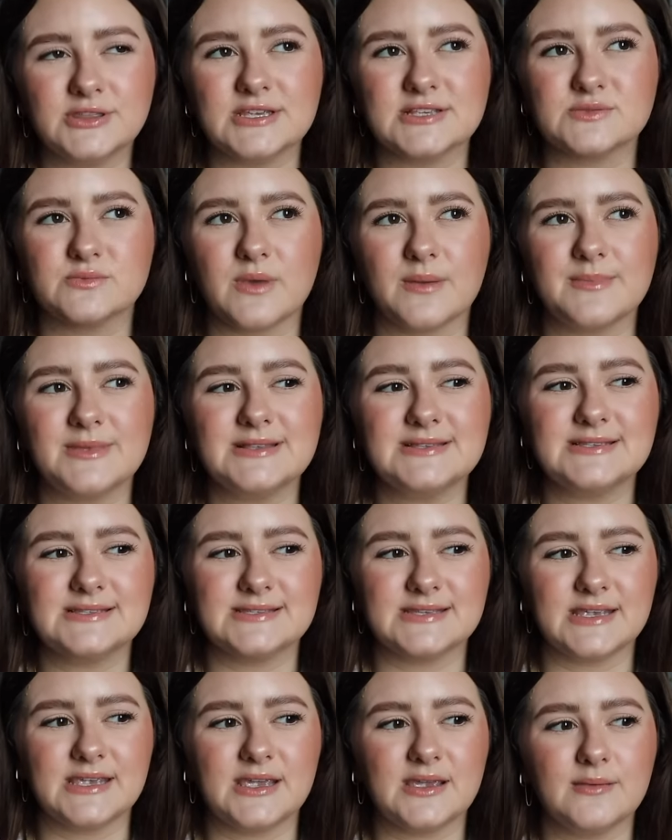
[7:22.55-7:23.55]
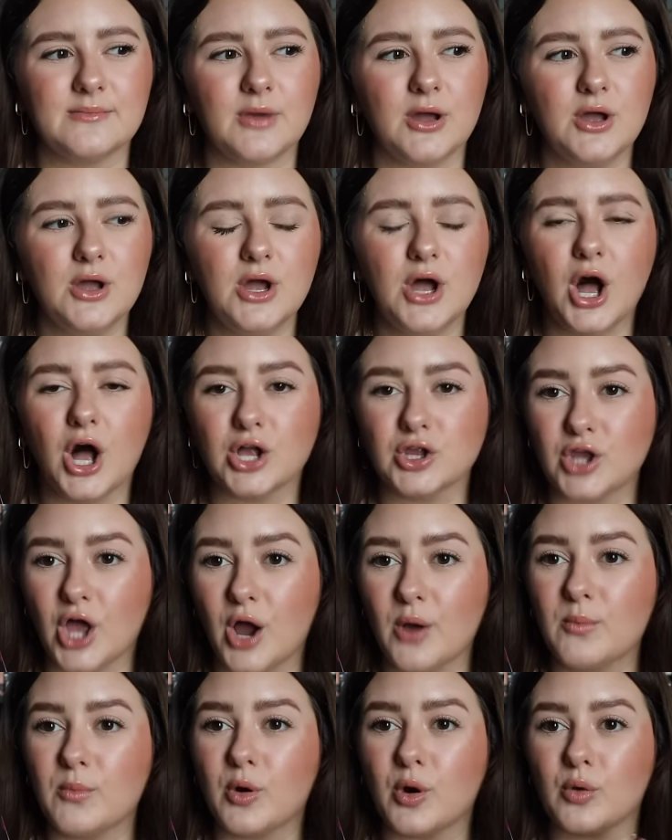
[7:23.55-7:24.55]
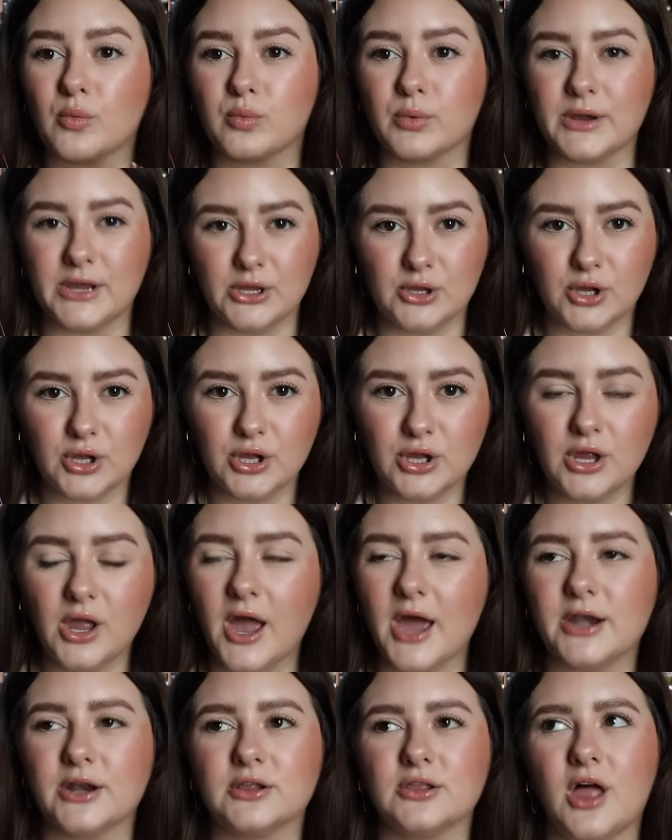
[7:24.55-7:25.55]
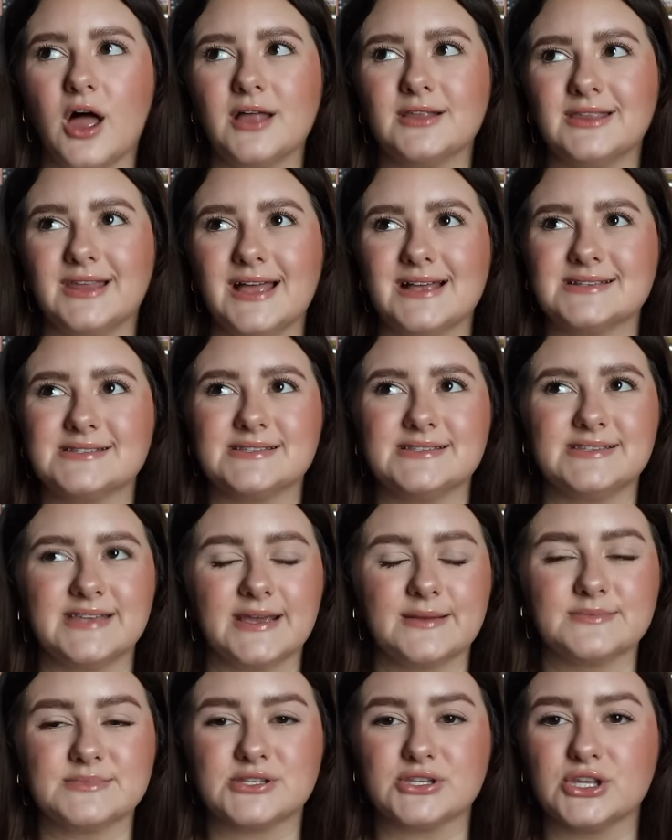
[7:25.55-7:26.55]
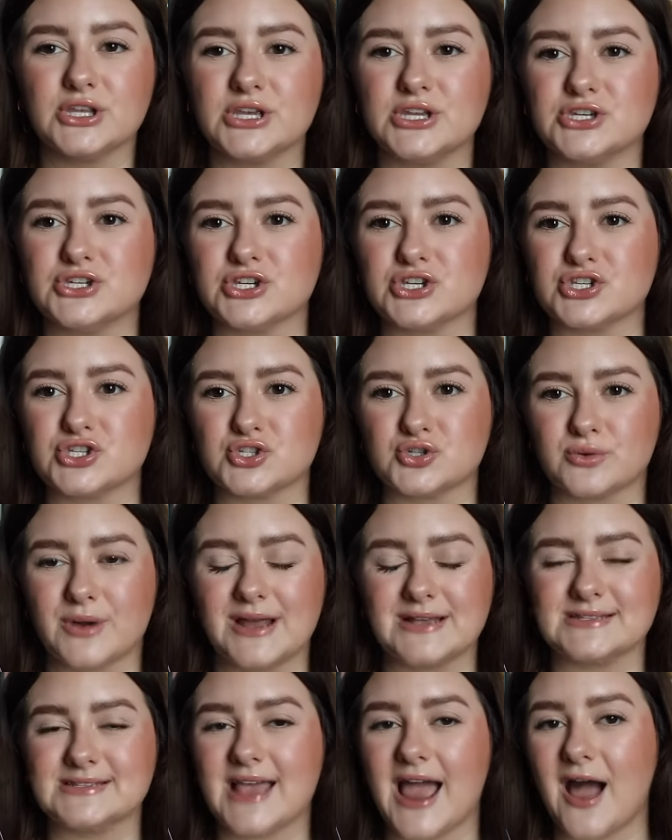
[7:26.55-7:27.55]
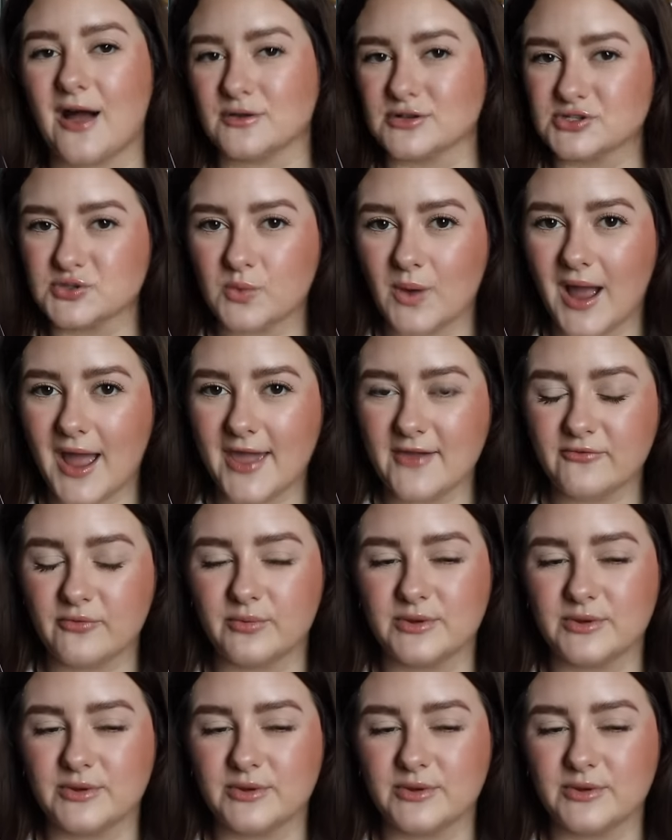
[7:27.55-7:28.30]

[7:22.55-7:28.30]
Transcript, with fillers: these women seem a lot more real and a lot less damsel in distress housewife,